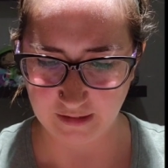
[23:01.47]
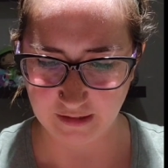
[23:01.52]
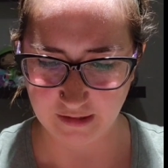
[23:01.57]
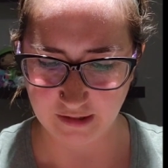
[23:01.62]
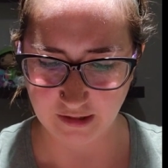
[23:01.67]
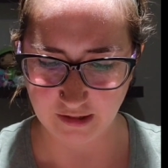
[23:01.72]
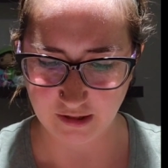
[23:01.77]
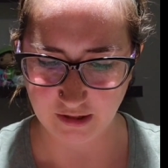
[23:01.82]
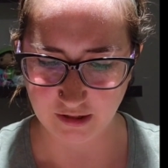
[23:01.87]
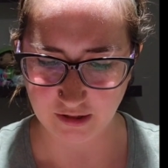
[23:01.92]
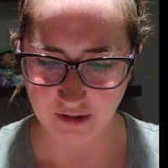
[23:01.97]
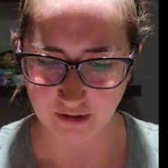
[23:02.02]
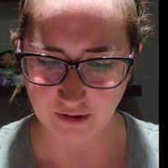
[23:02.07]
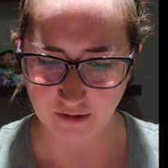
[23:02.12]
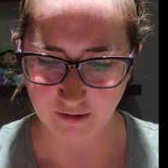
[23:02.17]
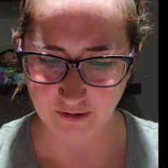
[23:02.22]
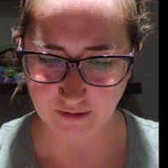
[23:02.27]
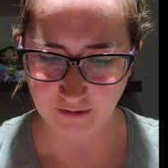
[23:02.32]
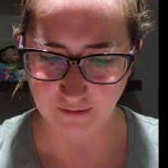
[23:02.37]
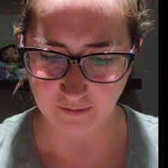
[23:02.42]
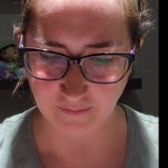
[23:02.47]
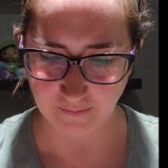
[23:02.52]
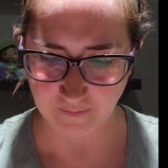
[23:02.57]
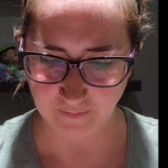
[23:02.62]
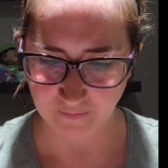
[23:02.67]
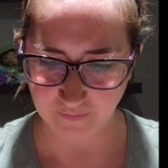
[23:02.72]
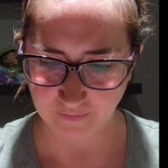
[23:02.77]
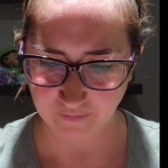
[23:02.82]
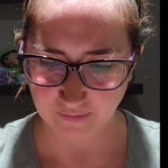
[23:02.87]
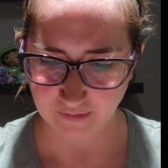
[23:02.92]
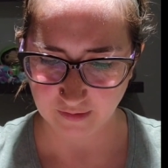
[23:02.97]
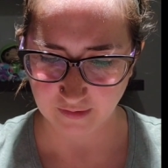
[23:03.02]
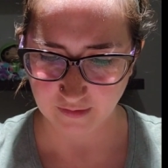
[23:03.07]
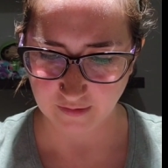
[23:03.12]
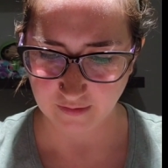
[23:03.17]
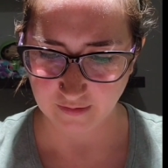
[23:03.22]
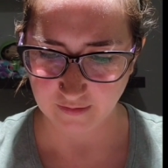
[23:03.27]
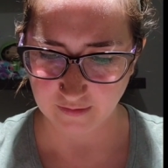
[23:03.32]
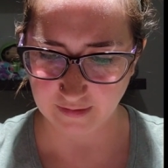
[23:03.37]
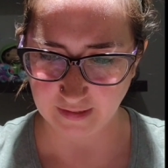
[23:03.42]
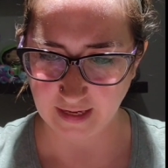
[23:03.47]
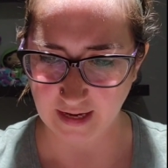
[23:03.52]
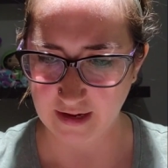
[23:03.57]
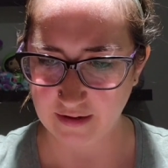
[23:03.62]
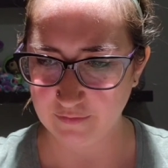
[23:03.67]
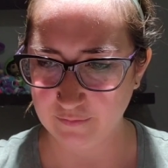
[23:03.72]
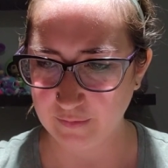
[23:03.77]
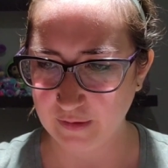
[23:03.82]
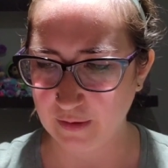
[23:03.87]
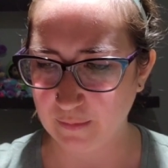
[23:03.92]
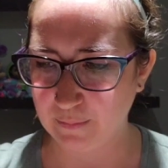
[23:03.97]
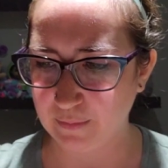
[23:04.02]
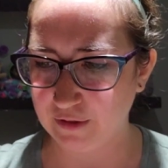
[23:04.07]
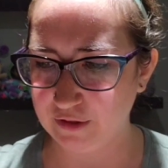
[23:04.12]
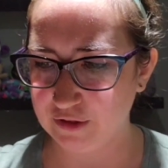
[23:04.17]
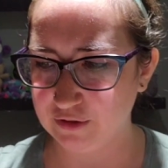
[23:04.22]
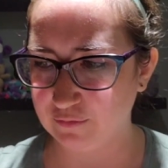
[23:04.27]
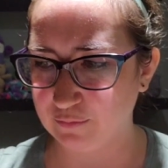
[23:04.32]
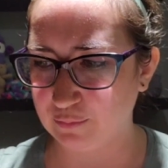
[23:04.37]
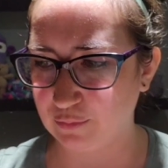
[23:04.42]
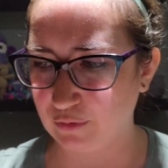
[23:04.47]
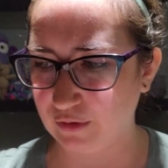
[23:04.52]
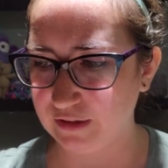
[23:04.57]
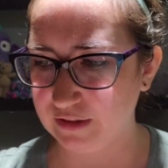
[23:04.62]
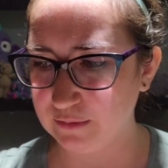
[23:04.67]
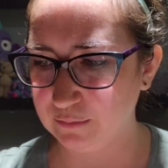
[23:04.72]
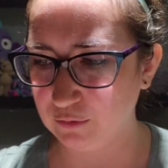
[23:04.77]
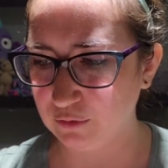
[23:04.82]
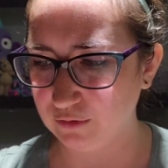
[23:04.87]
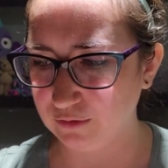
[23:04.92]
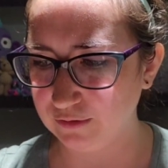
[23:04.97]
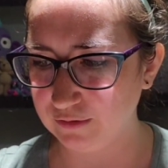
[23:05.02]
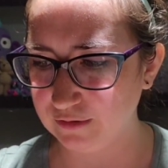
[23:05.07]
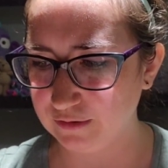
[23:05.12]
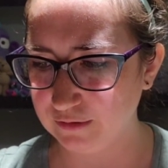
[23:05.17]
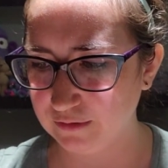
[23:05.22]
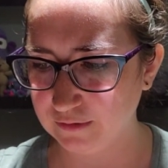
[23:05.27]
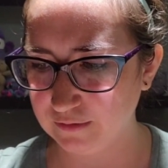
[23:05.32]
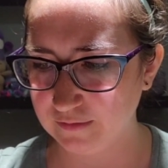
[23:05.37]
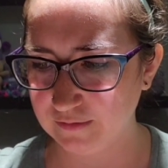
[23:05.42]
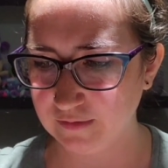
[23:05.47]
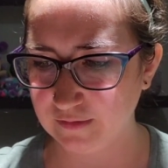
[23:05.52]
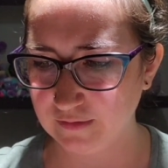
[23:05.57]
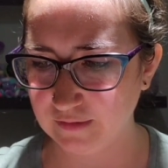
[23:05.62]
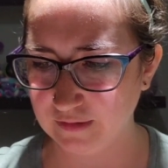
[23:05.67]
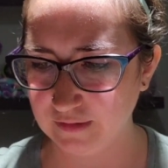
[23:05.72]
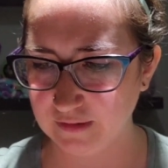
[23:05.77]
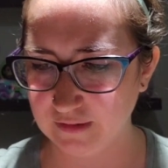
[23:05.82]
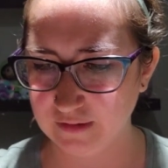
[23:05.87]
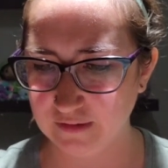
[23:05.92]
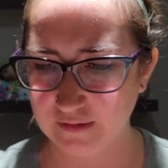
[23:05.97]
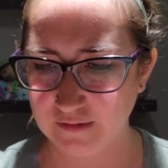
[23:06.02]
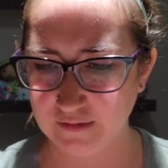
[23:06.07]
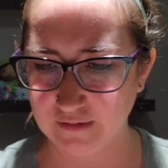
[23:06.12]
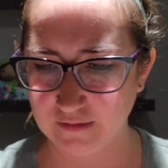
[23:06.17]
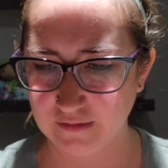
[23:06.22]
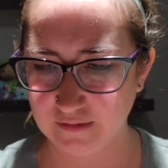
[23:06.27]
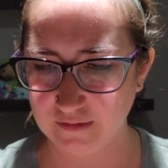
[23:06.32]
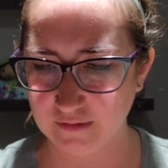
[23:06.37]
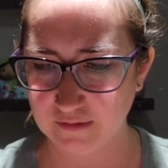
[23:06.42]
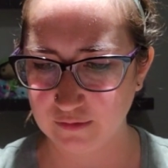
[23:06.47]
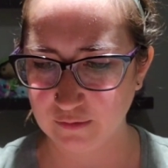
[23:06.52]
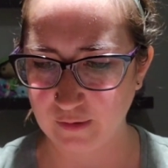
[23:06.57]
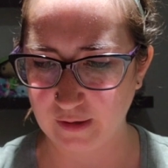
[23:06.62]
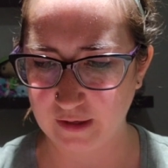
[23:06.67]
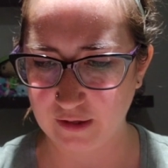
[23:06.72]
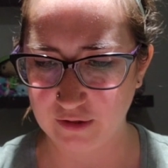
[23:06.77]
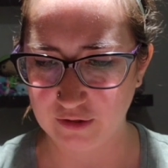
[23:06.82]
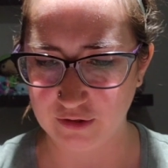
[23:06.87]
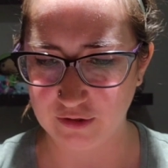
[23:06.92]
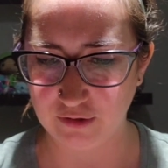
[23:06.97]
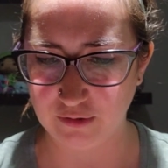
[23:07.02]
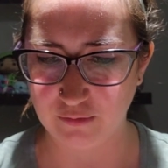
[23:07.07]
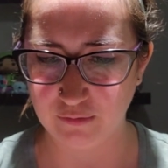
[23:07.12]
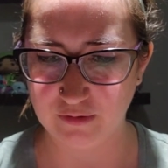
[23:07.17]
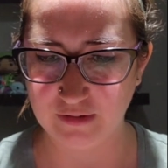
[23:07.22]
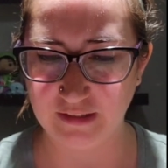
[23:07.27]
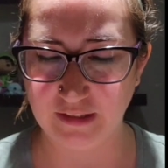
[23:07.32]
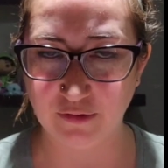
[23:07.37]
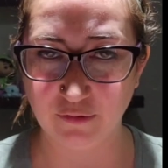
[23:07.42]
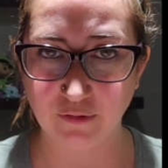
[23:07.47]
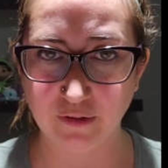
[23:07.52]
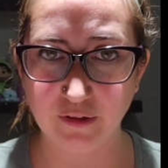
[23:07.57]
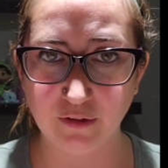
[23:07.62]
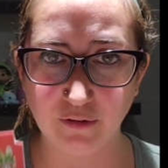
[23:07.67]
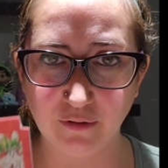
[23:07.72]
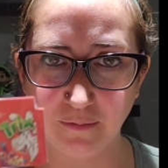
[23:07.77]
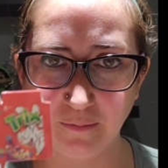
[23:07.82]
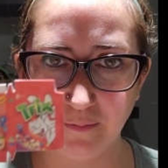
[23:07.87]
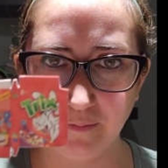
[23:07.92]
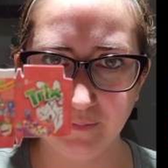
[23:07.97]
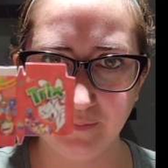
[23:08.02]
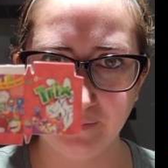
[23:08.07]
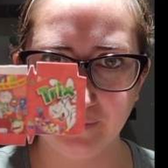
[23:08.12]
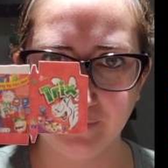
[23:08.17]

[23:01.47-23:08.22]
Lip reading: sister gave me a bunch of printables so I could do cereal.